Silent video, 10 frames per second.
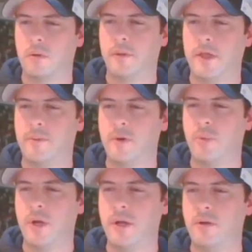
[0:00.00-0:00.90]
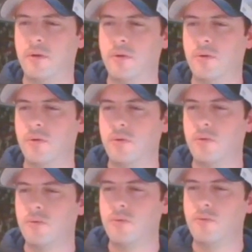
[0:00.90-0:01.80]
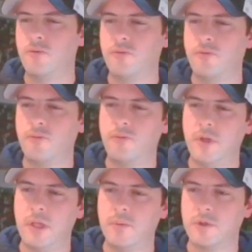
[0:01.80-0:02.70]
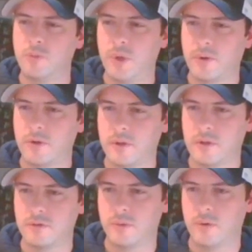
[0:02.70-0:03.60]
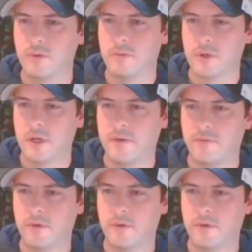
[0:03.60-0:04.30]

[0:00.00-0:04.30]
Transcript: Thought my brand new V was broken because remote won't work half